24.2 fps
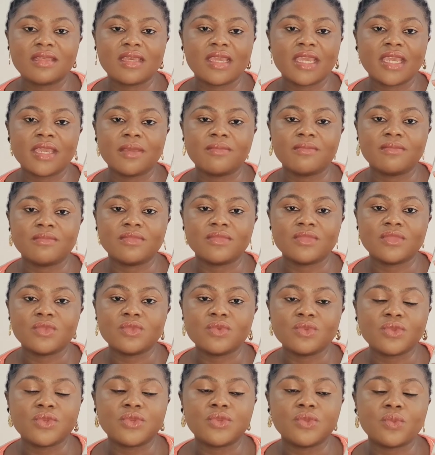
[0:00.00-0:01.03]

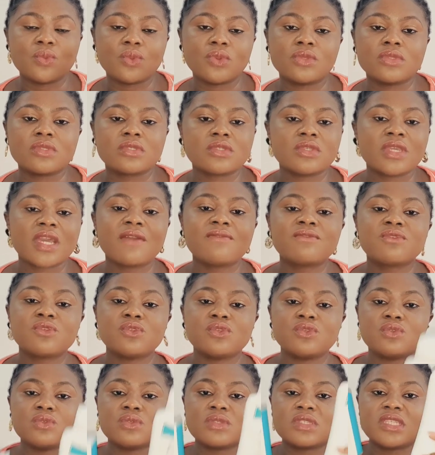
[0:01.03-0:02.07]
look you want. You have
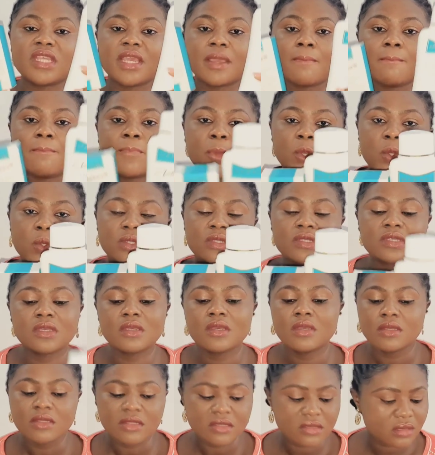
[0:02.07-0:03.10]
to use them both.
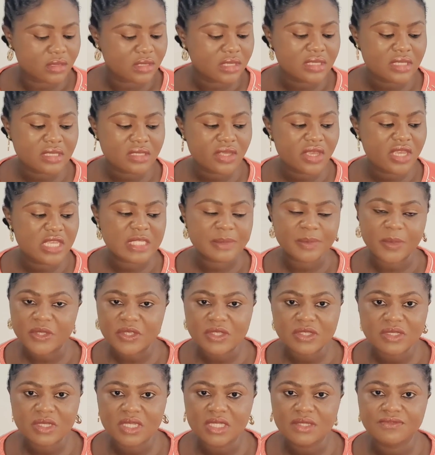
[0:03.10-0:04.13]
So this is not a
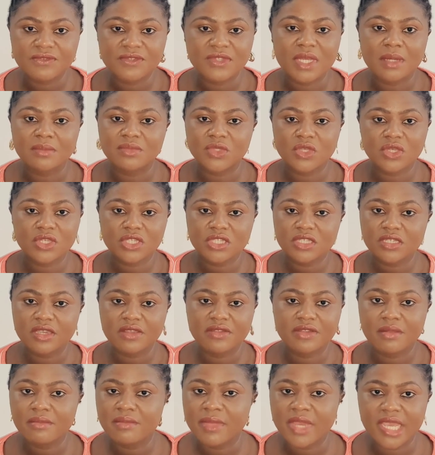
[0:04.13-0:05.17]
sponsored video. I'm just
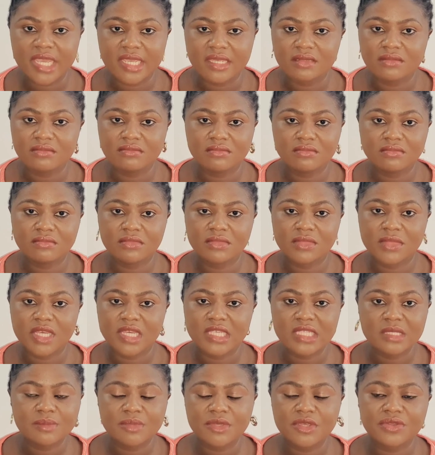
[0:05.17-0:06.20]
sharing my
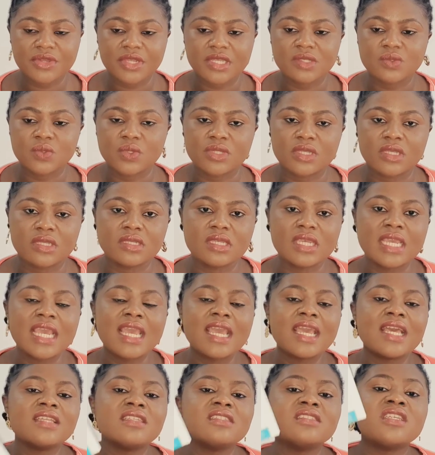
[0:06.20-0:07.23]
experience with it.
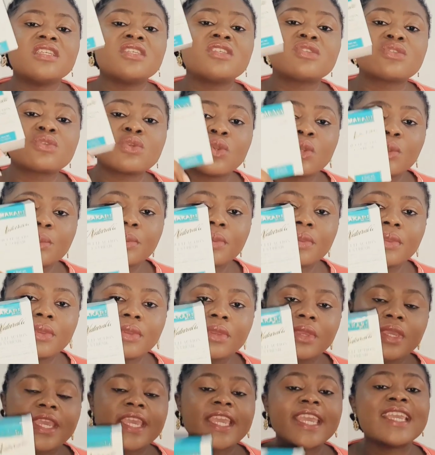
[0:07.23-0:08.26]
This soap
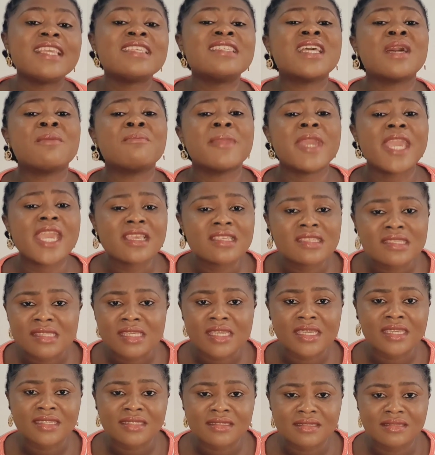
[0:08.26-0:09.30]
is
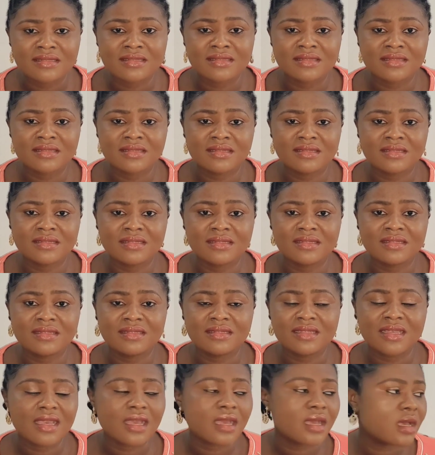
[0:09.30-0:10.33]
amazing.
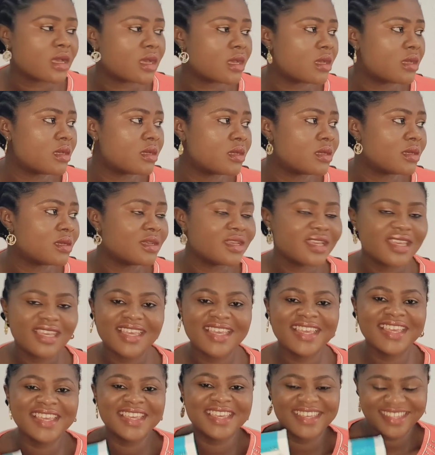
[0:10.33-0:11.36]
Ah,
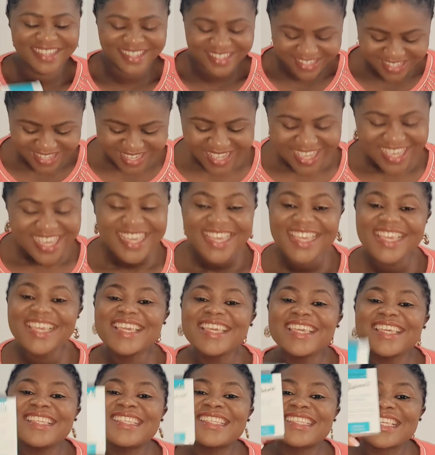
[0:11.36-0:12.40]

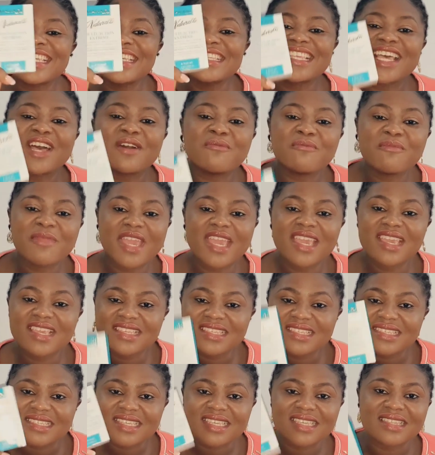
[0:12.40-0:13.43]
it is
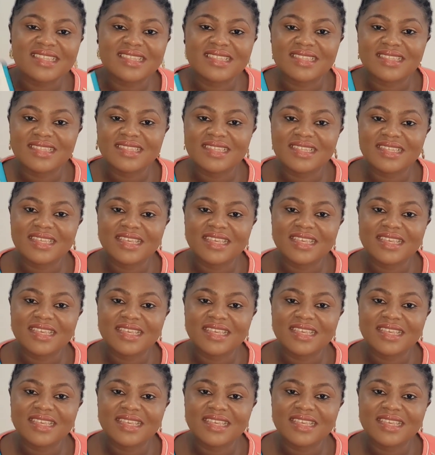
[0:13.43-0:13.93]
amazing.